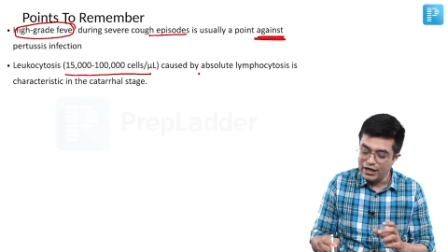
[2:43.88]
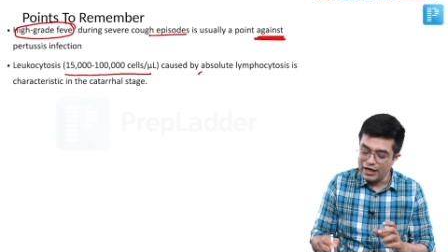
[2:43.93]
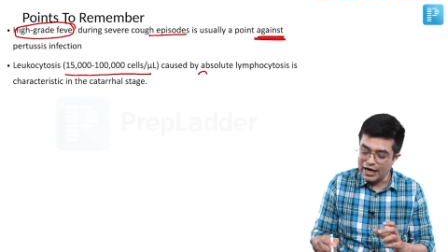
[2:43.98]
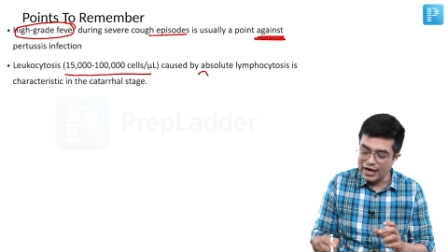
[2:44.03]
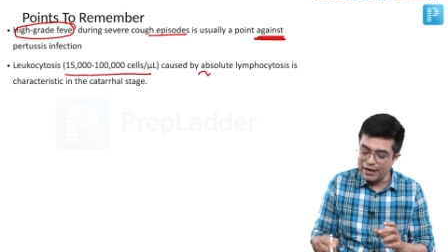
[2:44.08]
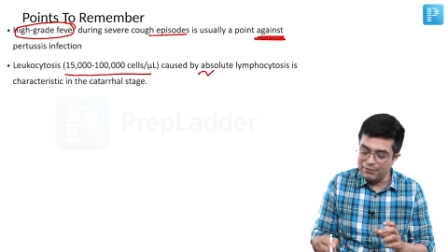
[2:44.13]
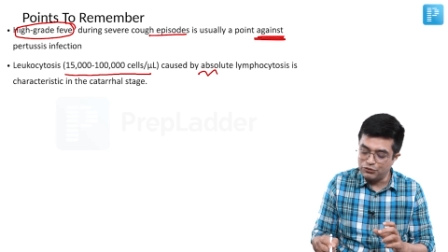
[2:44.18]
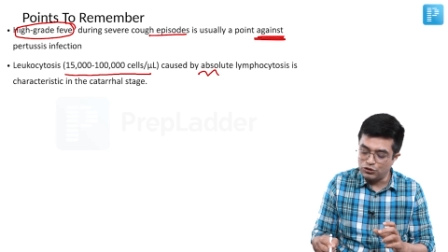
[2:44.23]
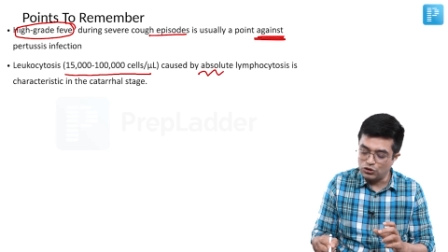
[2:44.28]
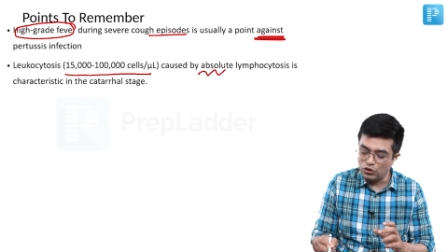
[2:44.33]

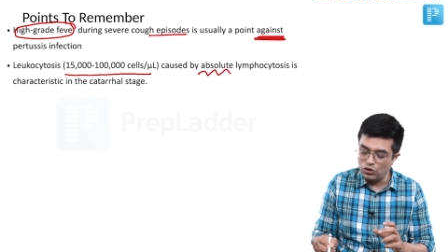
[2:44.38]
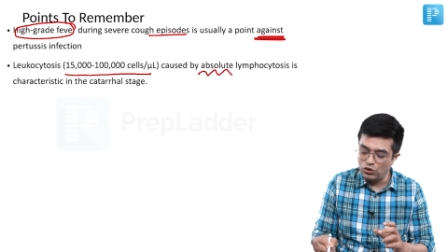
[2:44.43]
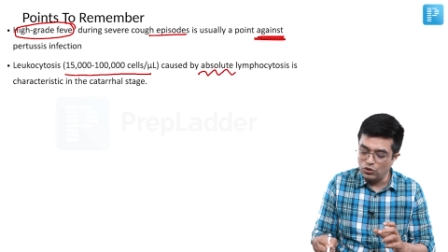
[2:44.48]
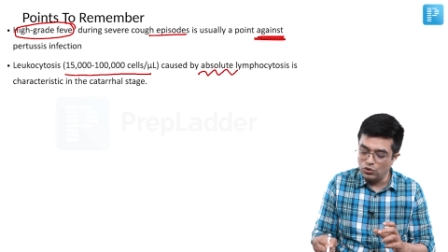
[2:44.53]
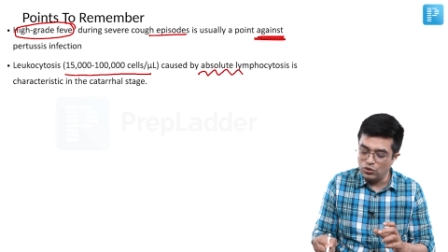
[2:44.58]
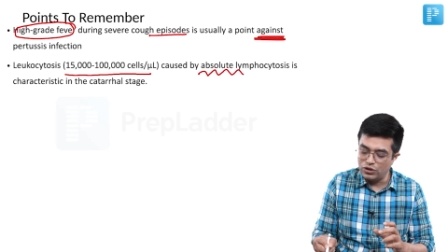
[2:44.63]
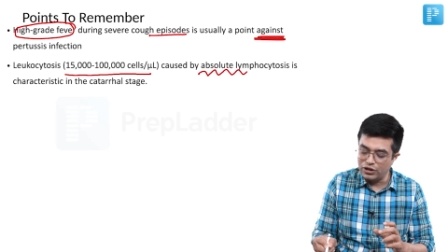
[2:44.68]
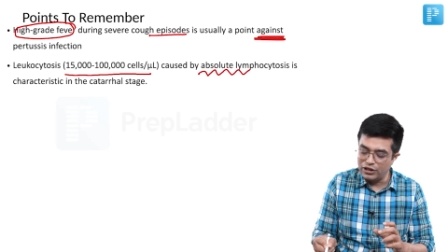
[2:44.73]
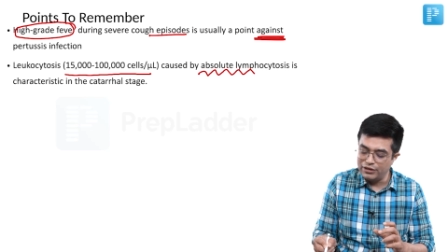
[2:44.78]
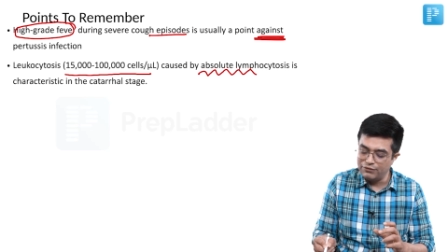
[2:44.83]

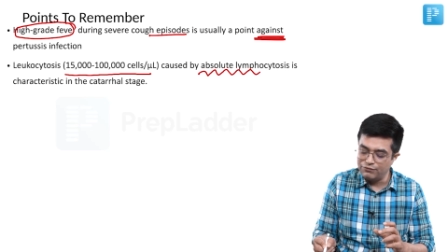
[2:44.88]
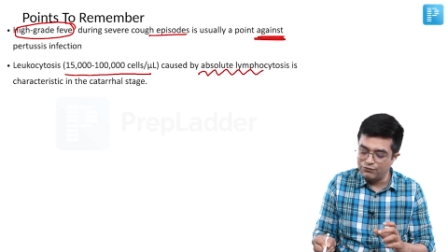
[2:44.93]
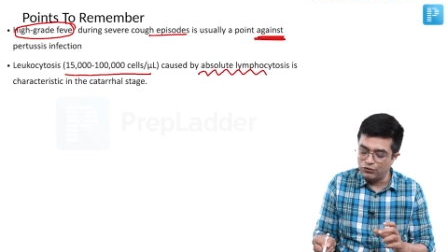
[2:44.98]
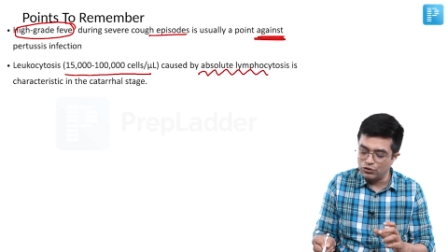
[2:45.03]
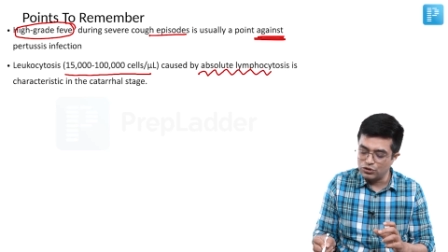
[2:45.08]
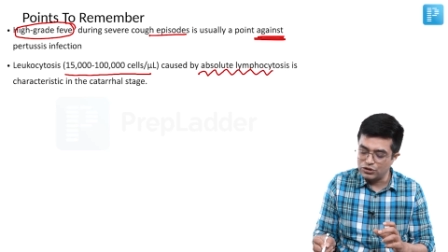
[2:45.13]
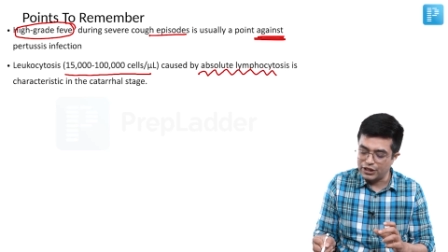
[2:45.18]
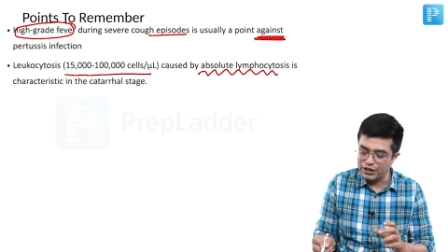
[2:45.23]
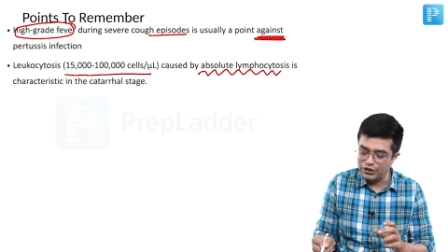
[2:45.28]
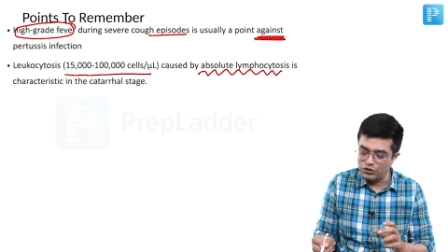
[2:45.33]
absolute
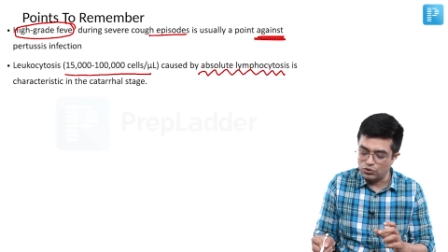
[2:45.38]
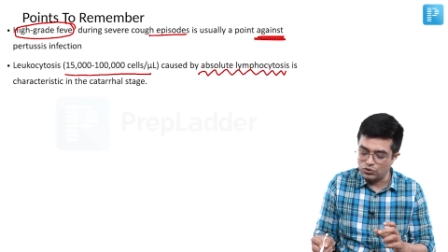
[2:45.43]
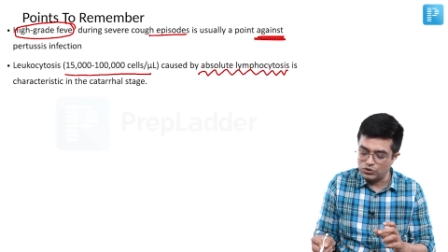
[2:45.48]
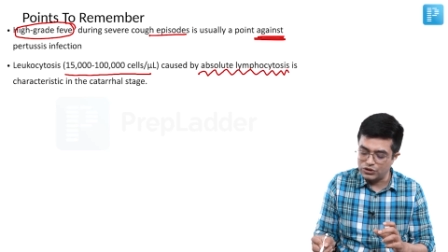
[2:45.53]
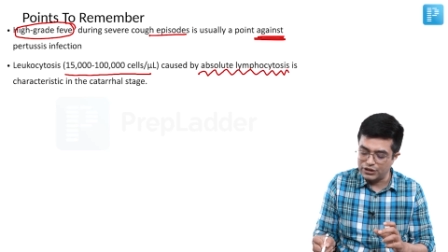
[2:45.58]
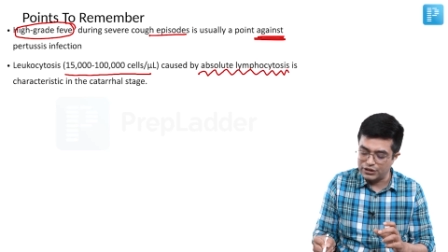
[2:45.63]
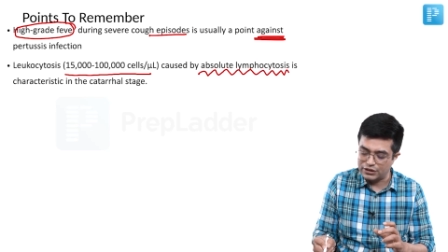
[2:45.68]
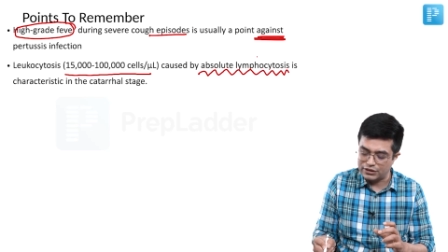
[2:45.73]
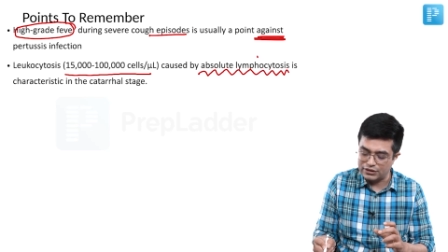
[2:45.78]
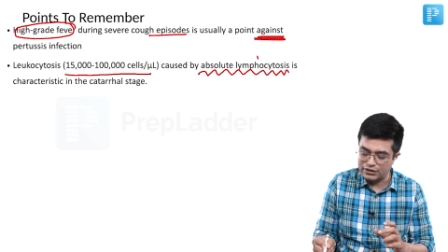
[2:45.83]

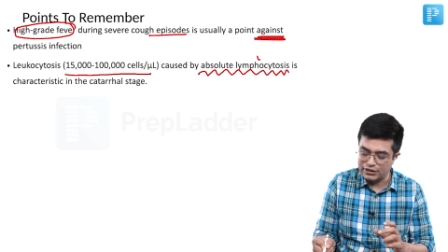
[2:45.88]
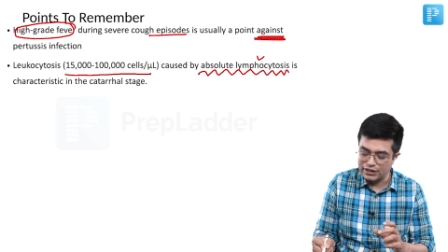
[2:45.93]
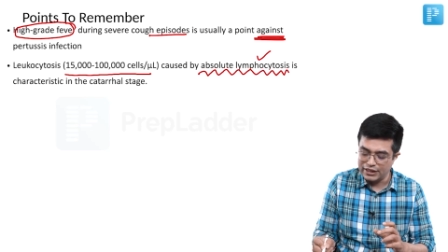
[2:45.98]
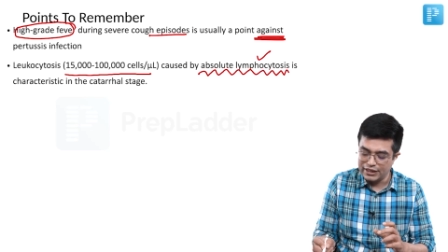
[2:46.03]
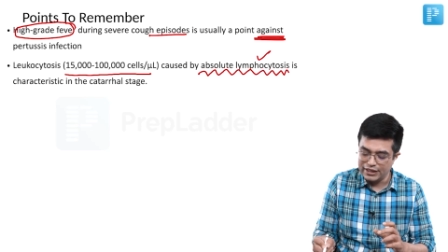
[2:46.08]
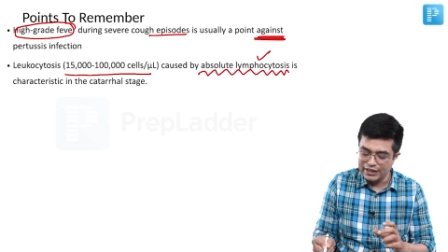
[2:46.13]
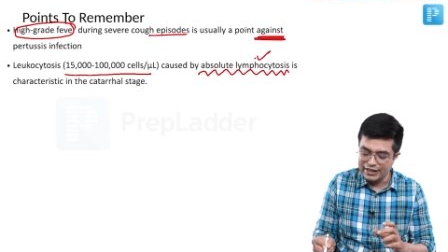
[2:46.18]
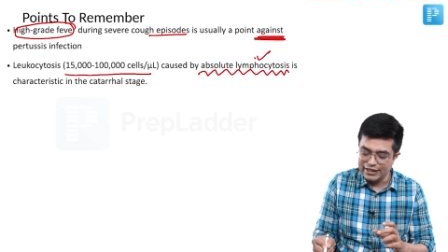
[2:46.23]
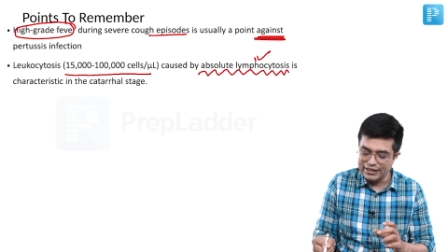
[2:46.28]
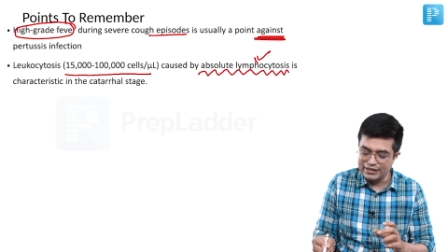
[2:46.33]
lymphocytosis
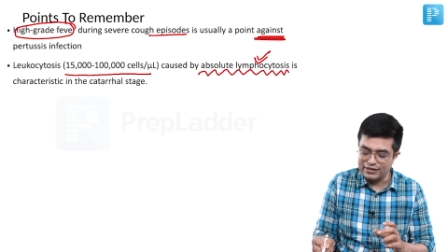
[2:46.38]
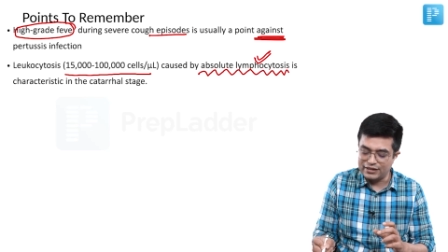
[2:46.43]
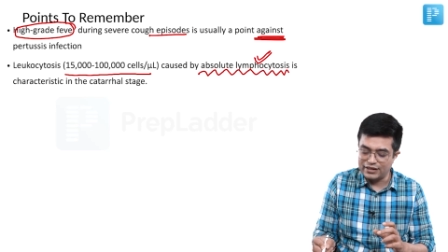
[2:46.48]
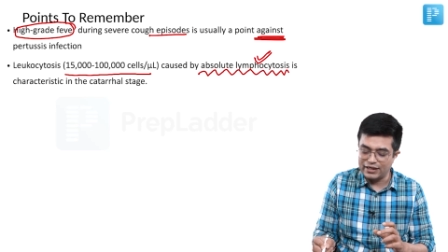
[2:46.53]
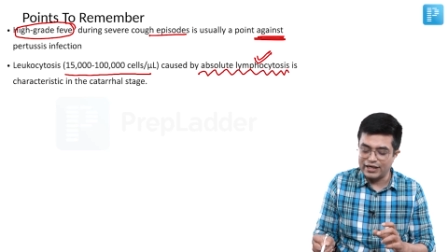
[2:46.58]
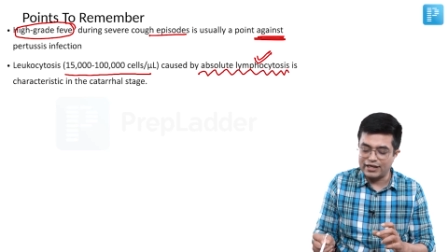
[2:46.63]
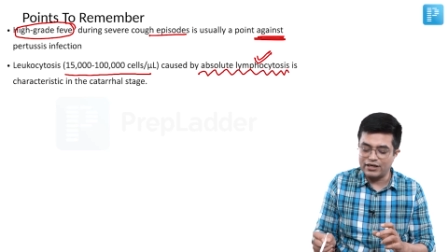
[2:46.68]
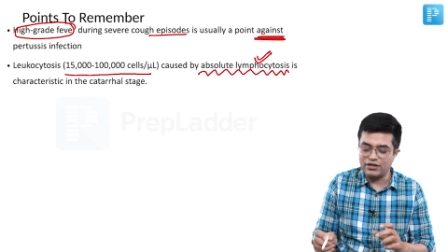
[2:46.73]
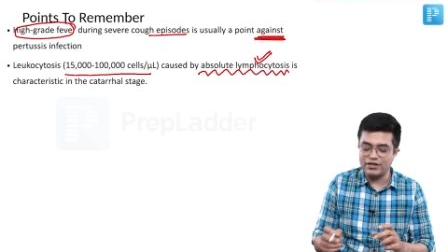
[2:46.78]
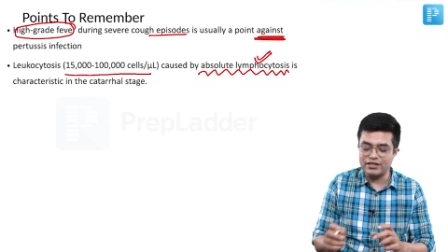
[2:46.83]
is
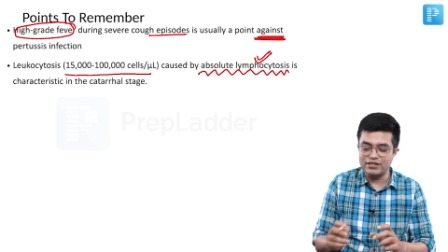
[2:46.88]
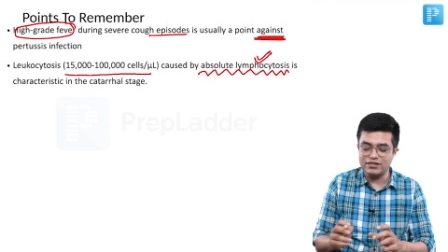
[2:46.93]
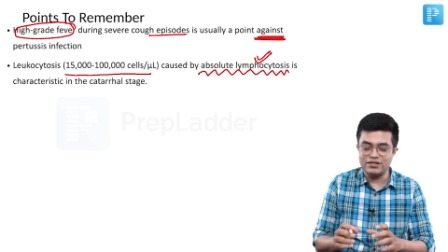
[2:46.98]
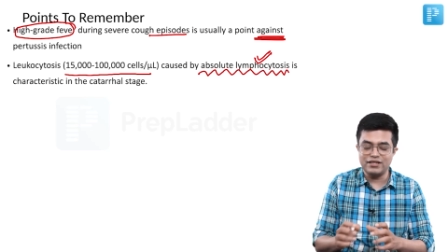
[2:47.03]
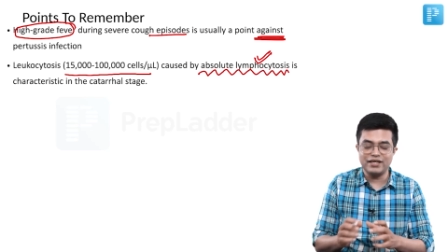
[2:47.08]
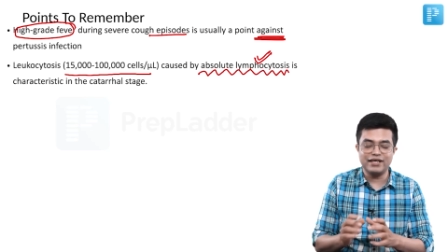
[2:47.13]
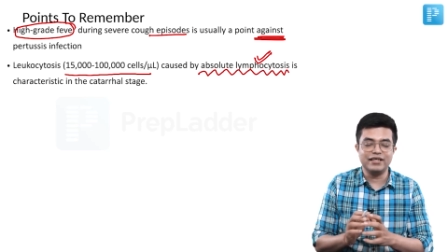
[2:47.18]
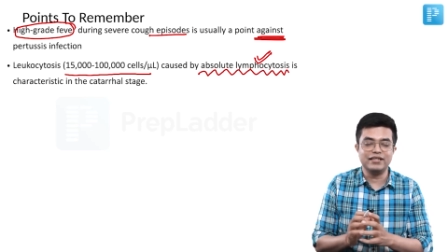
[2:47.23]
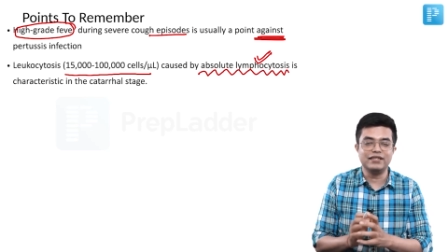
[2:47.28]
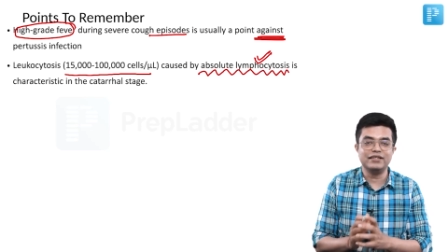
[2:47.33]

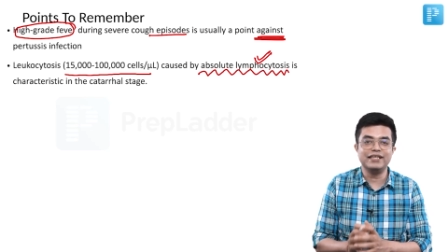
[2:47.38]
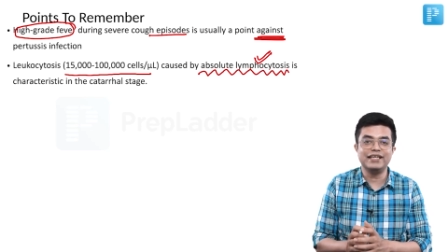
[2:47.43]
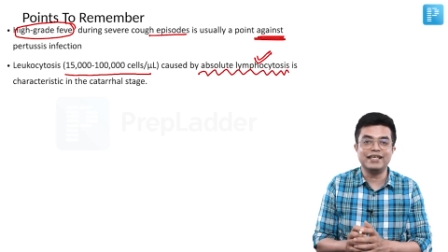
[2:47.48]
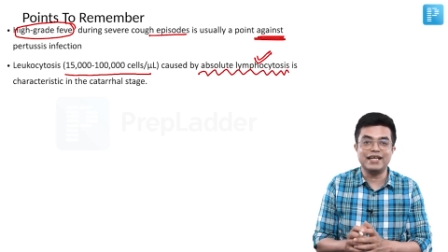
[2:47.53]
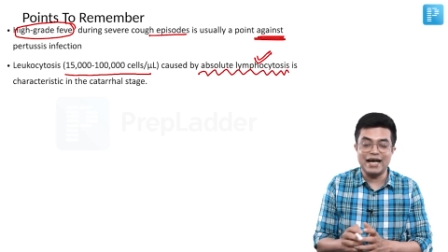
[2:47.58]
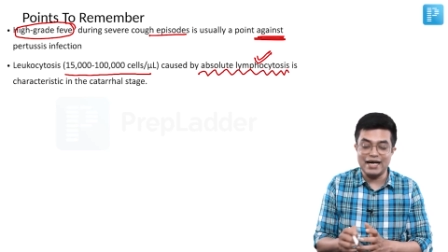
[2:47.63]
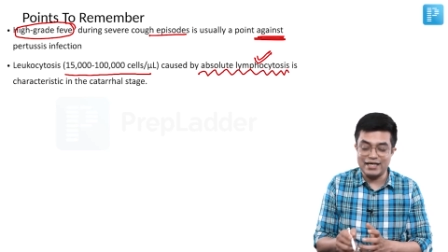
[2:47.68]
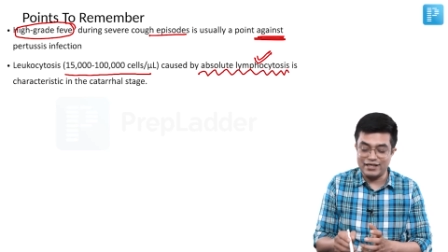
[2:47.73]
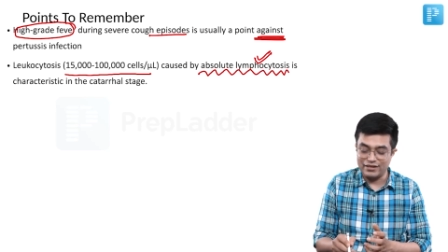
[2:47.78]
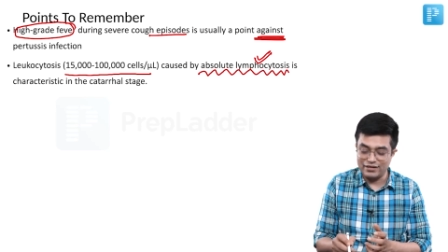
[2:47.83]
characteristic in the
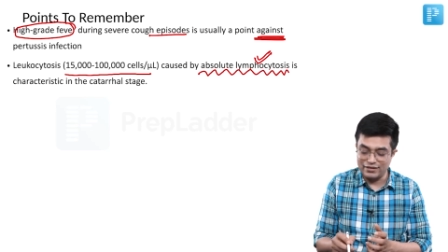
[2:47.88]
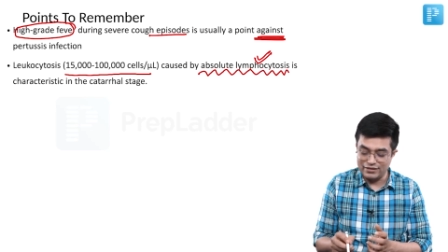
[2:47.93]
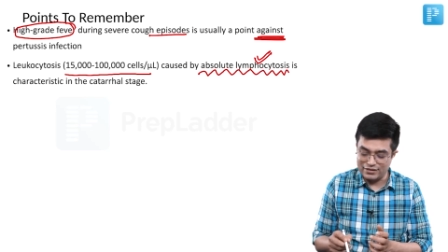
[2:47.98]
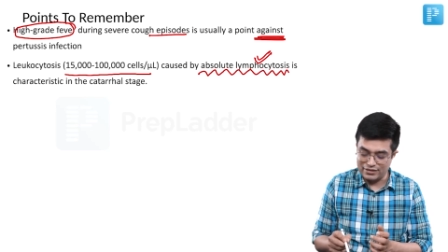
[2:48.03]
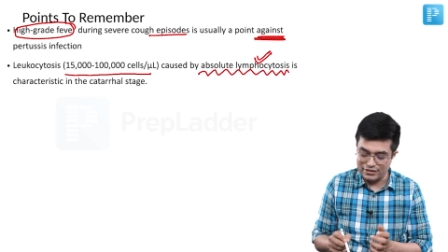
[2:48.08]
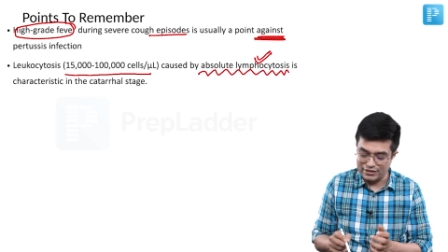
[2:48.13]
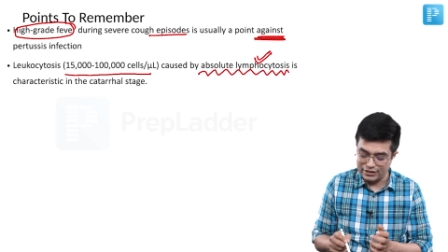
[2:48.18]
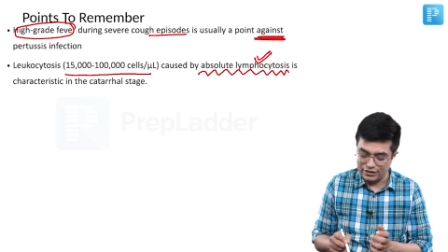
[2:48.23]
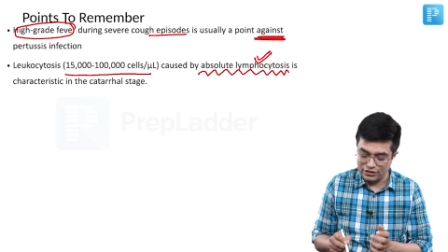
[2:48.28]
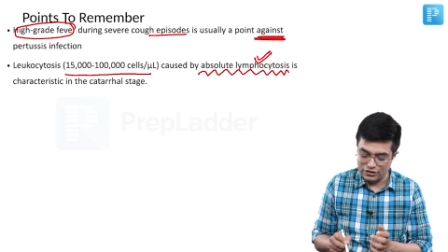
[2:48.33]
catarrhal
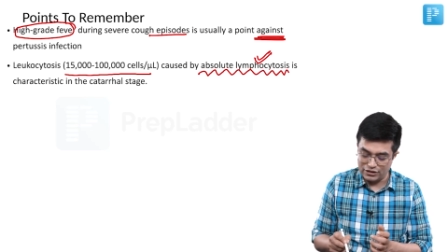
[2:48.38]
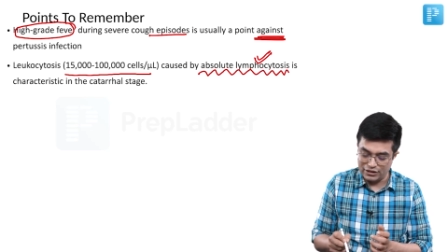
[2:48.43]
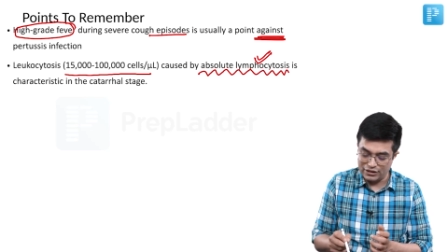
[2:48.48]
stage.